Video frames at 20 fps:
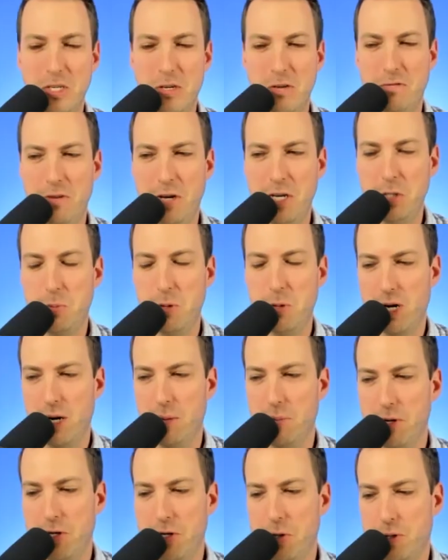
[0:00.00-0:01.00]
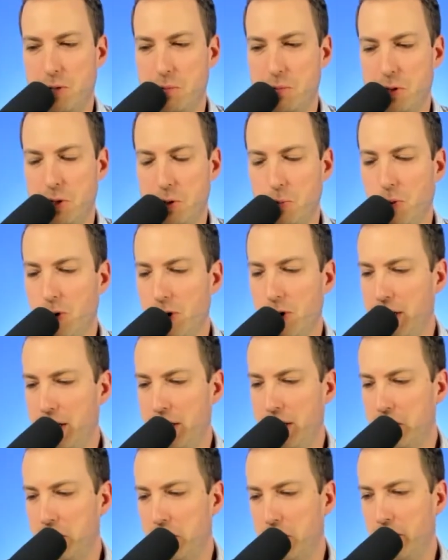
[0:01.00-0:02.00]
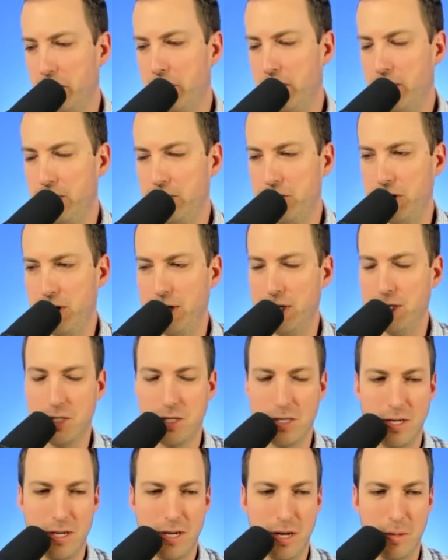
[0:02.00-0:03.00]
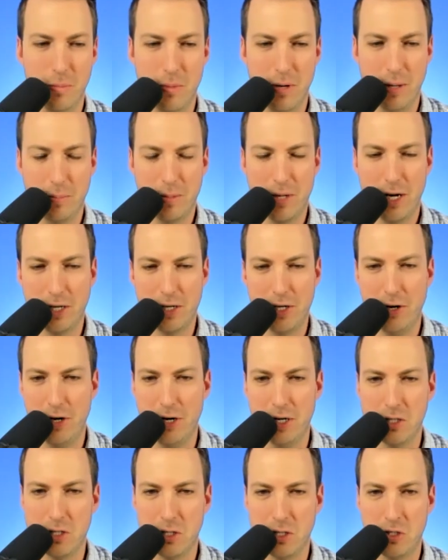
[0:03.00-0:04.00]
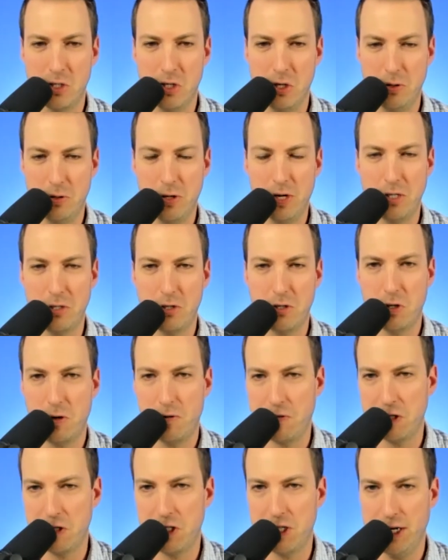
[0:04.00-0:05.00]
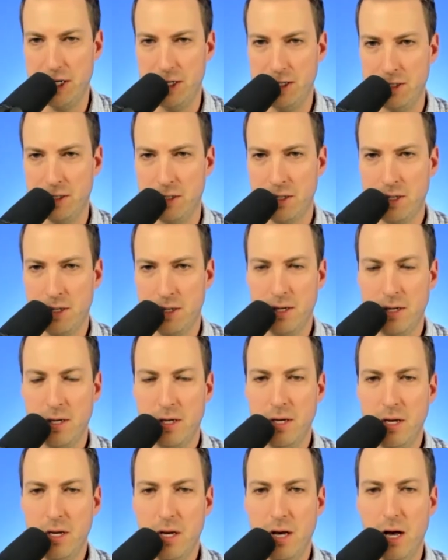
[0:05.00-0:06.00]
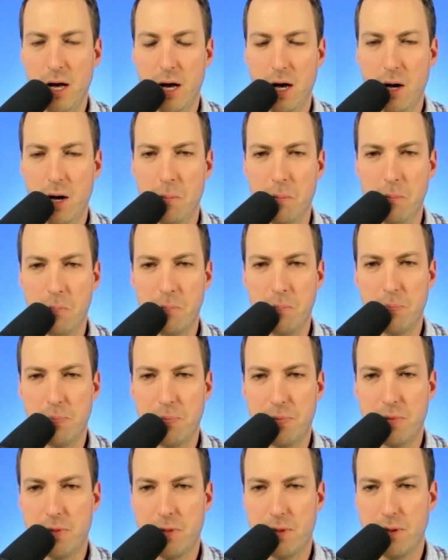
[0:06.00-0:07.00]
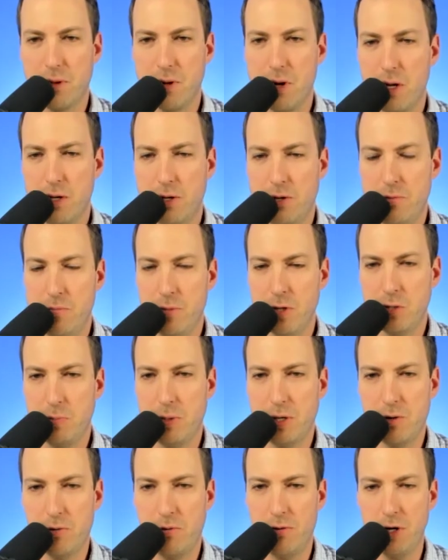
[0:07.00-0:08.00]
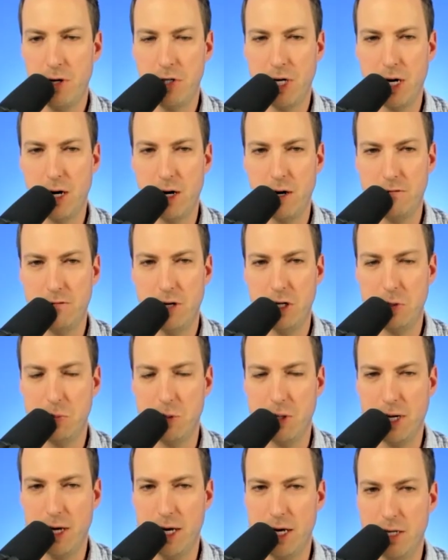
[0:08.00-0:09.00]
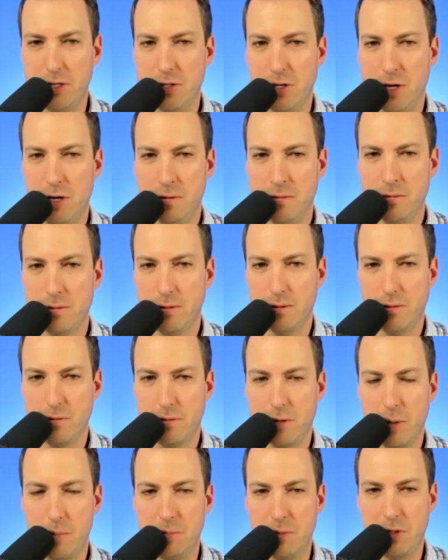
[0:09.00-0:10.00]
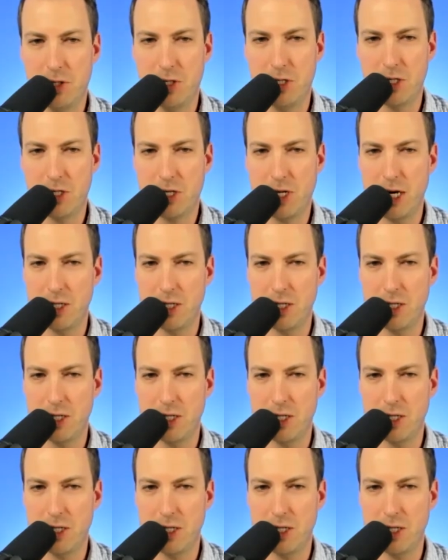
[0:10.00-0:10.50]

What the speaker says: Facebook, and I'm going to do a complete 180, so I apologize. But I'm kind of curious. So you guys are Service Titan. Um, you must be crushing it on Facebook ads now. I'm just guessing,